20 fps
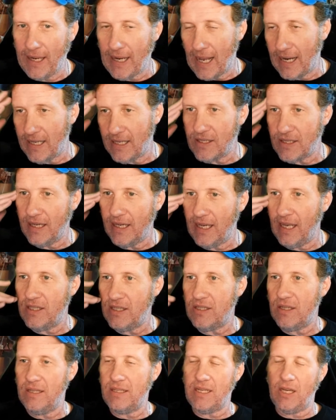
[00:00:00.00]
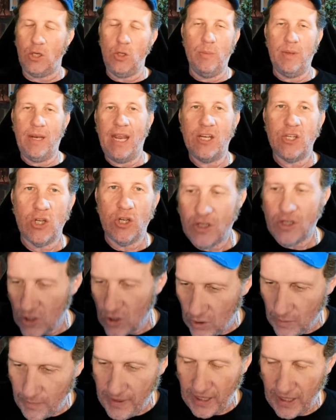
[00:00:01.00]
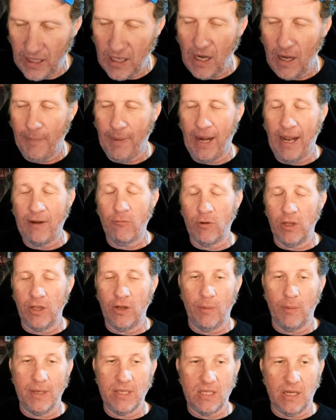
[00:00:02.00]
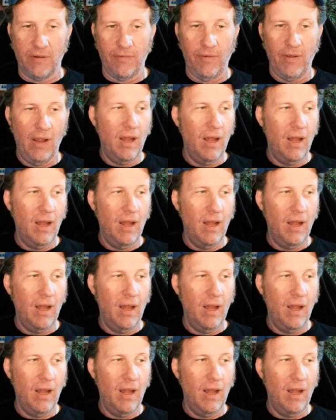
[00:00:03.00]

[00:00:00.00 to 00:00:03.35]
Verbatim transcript: And it's again, it's, it's like human nature. You just go to pick it up and I really hurt myself.